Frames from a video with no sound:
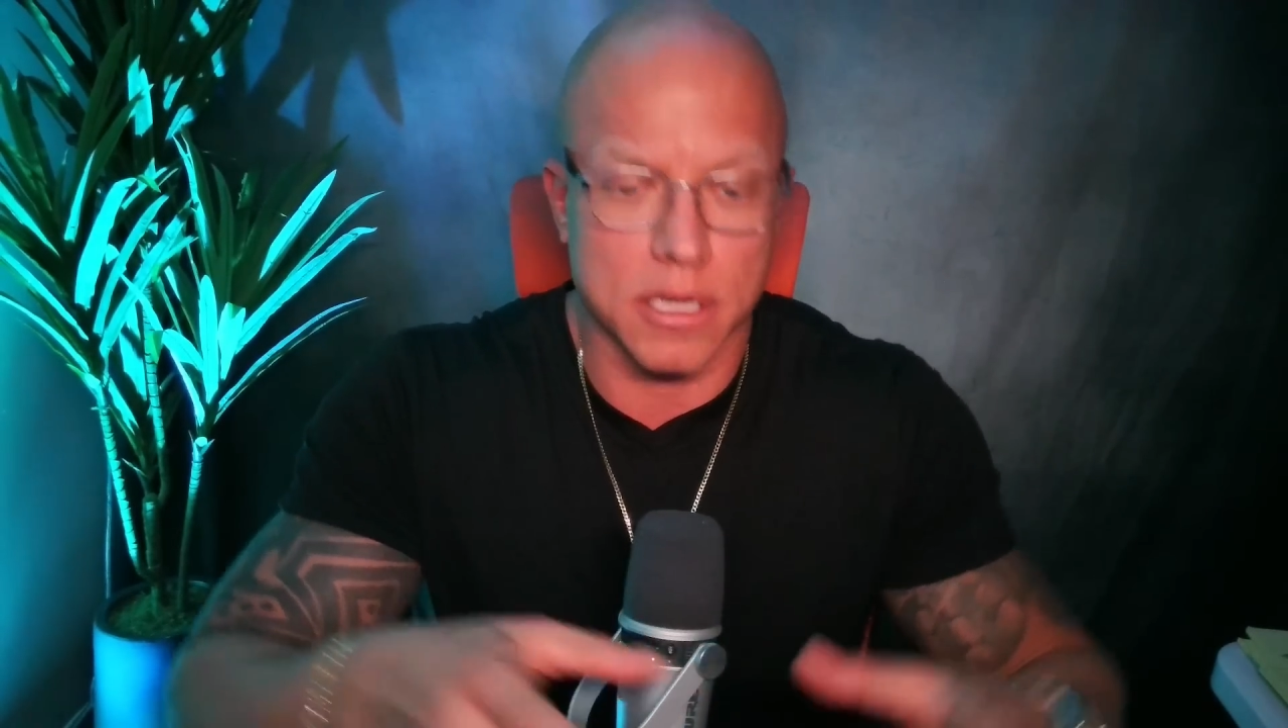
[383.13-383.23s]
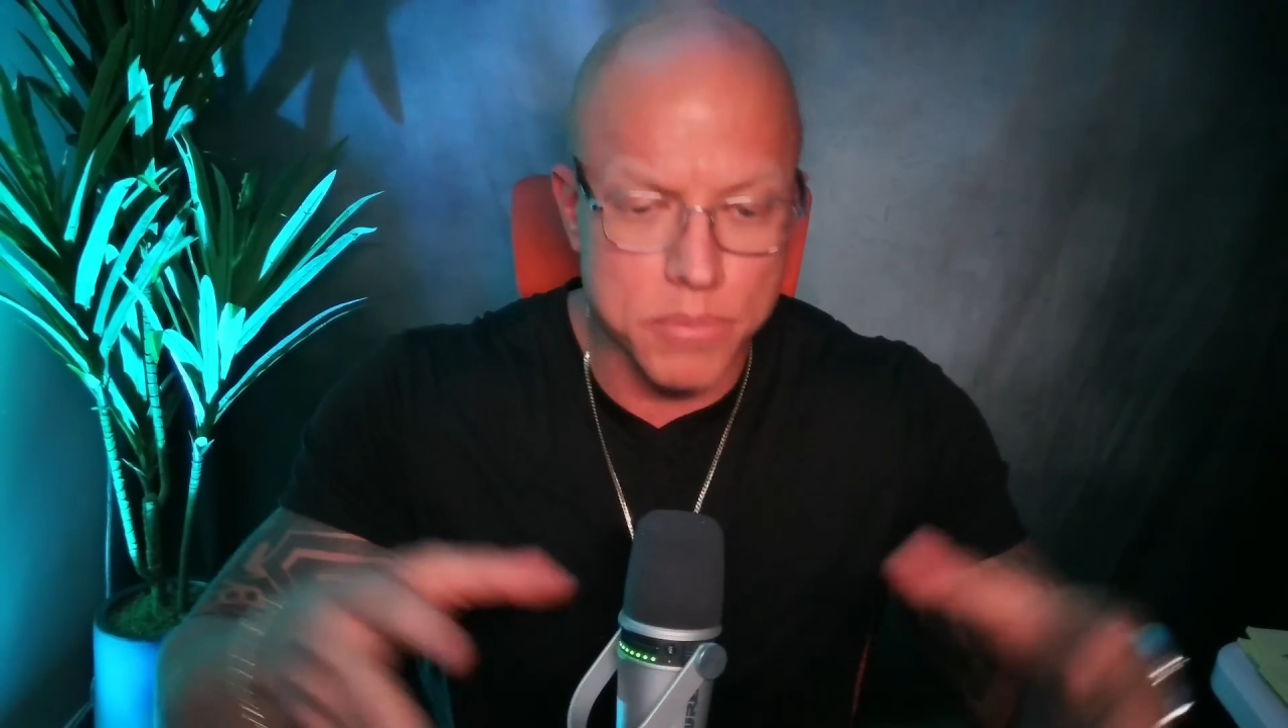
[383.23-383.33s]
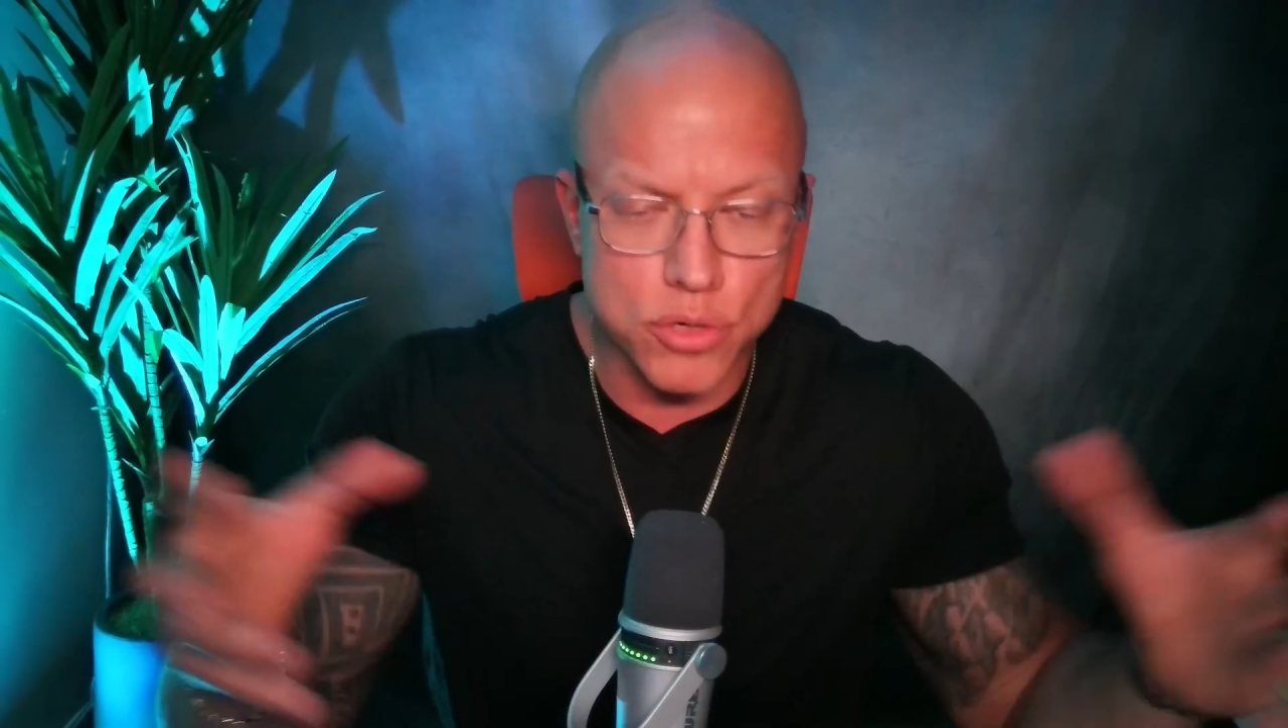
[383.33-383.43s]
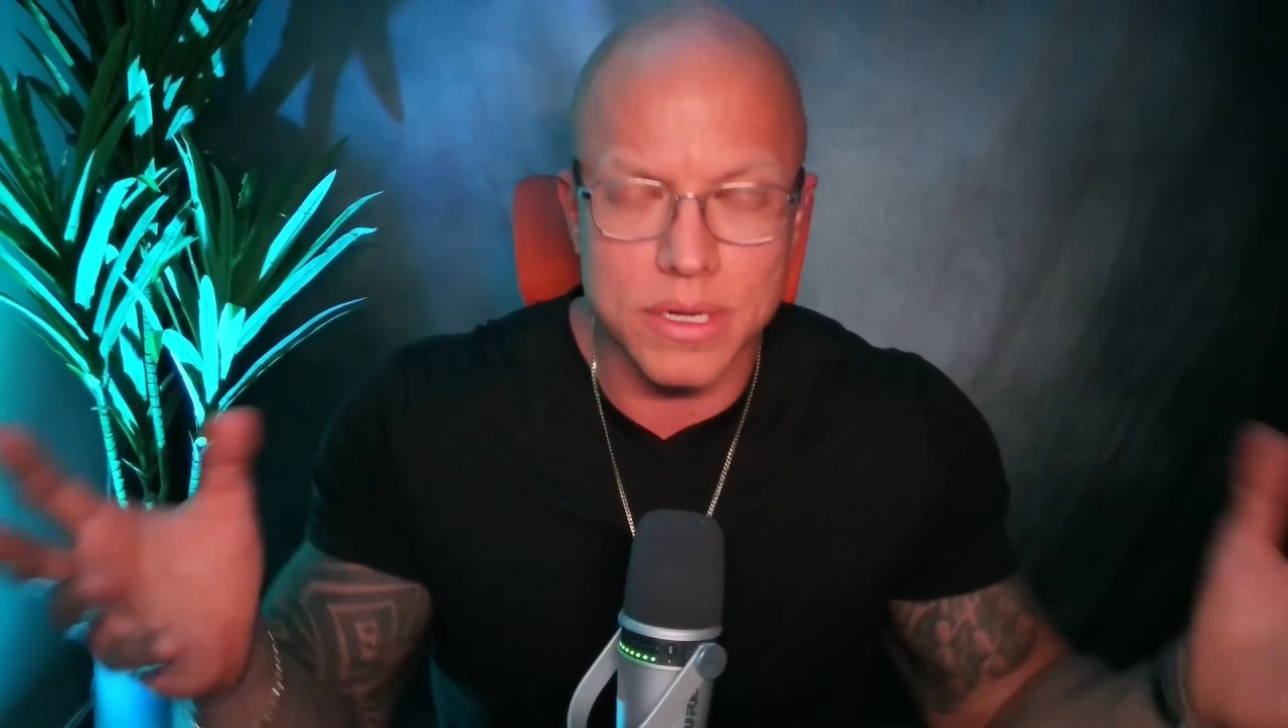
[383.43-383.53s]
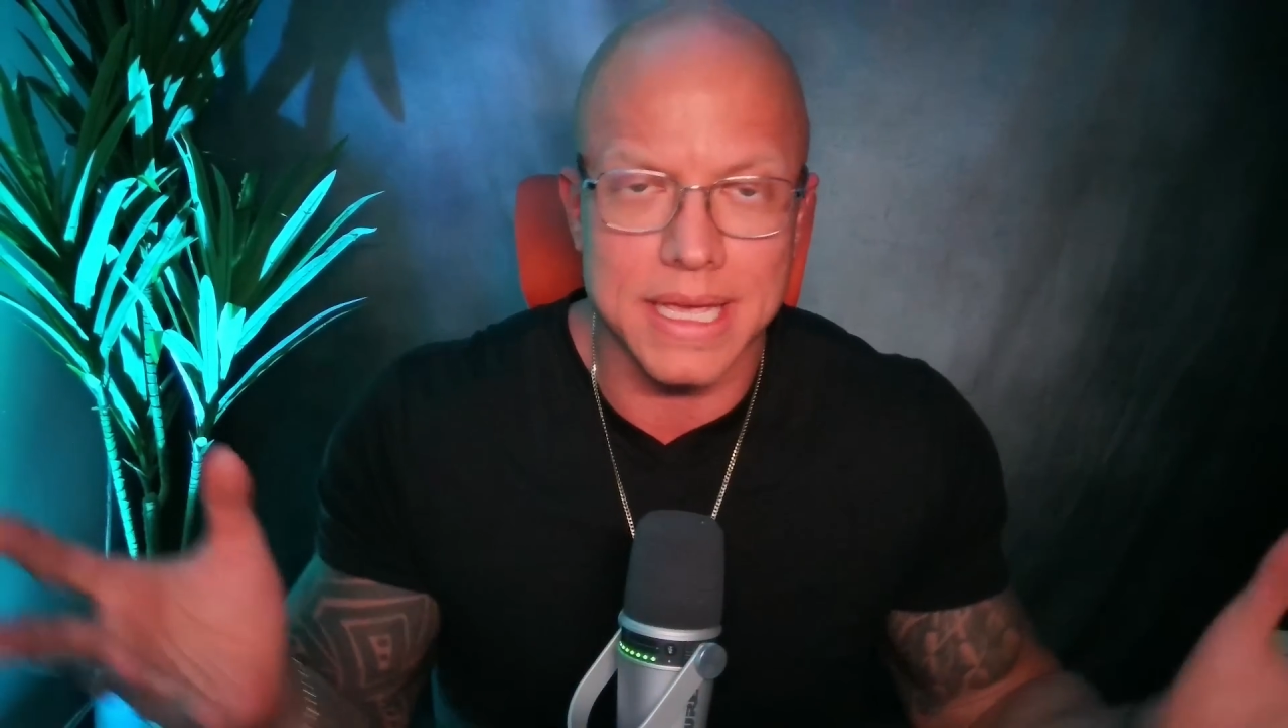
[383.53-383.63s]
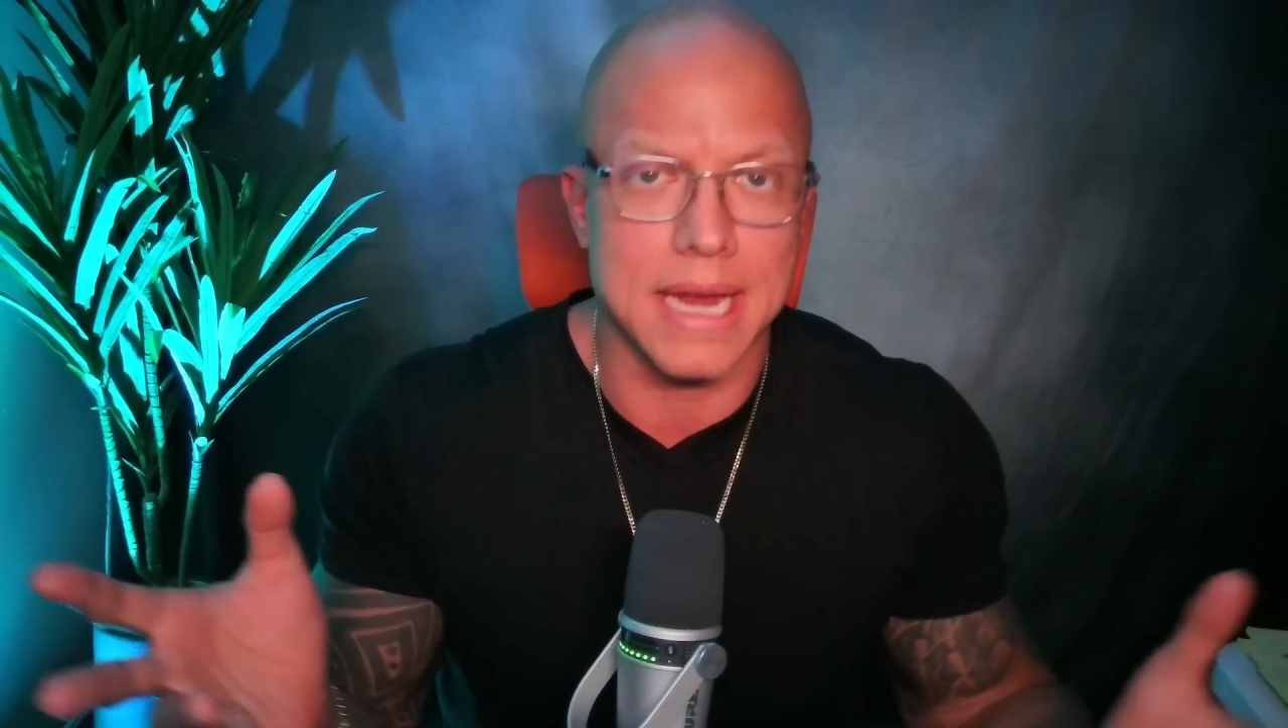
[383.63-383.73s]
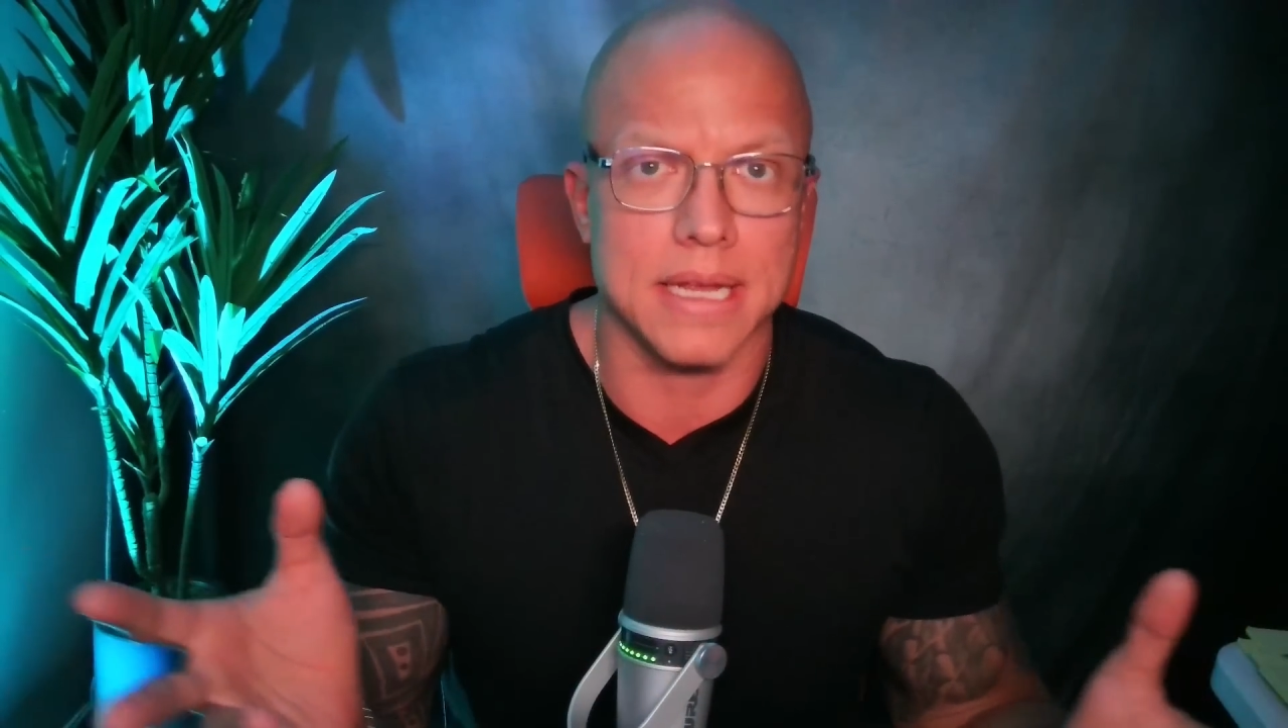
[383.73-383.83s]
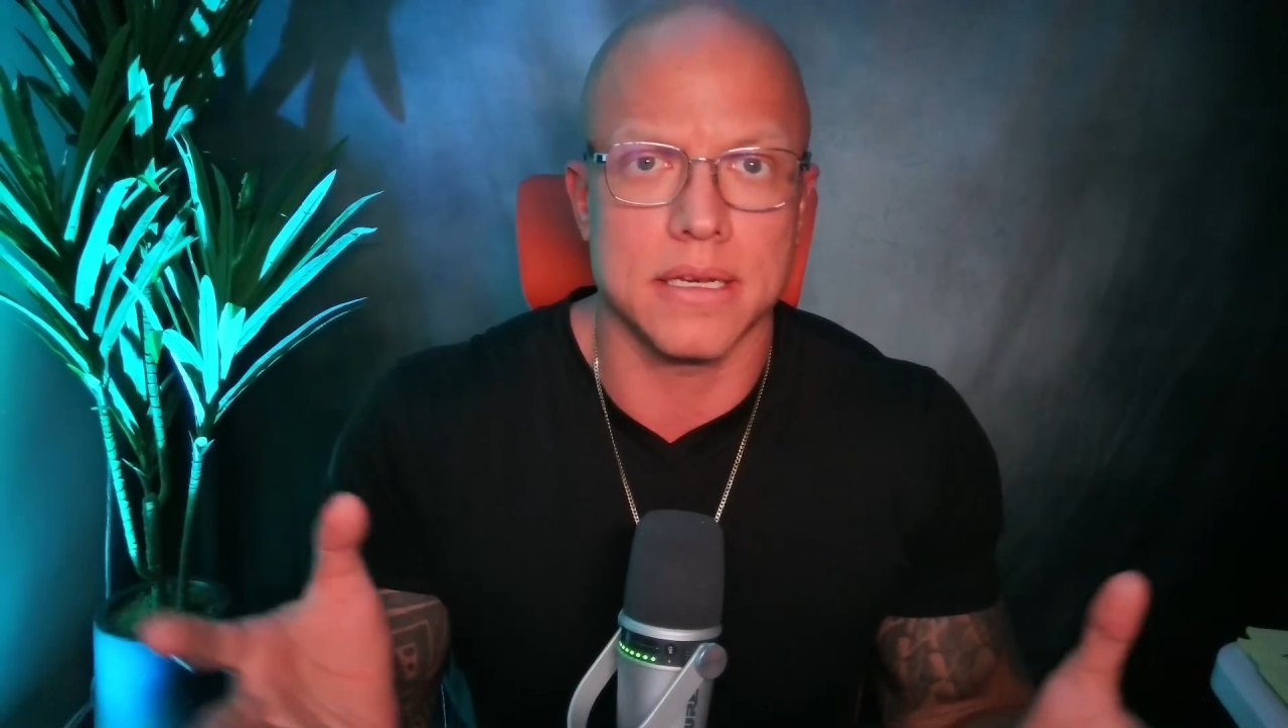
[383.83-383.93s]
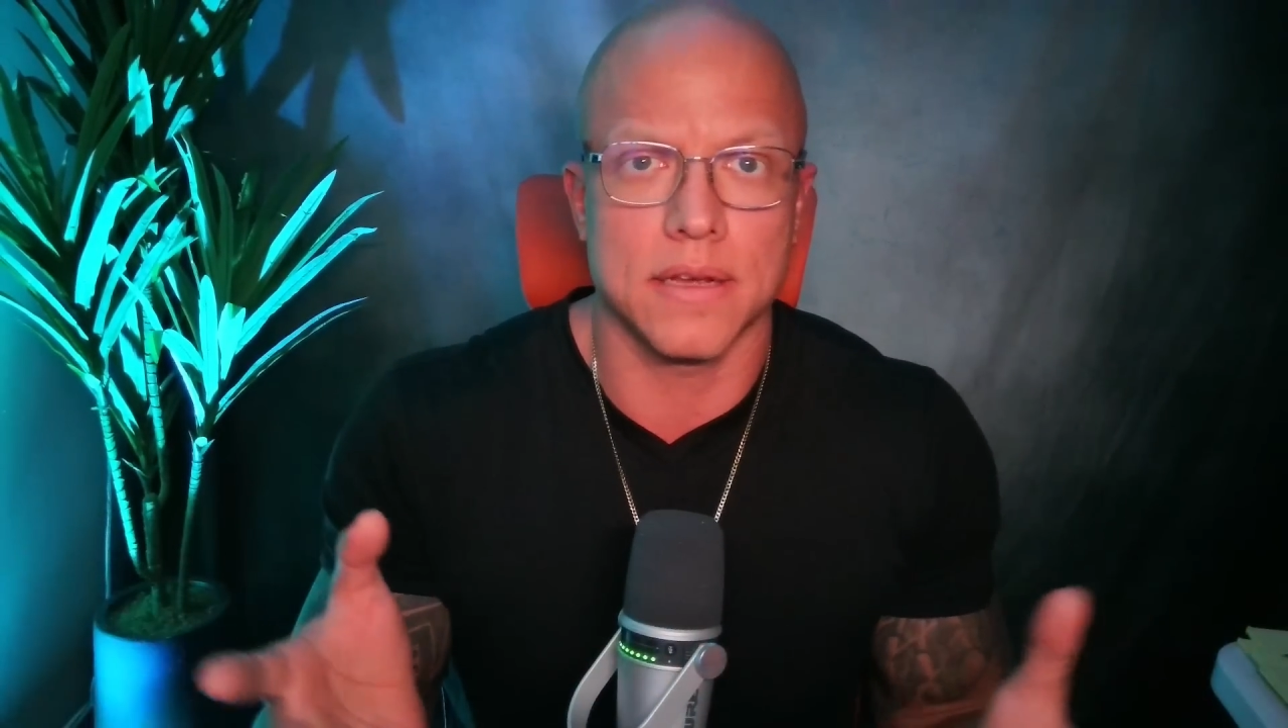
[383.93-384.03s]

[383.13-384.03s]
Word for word: communicating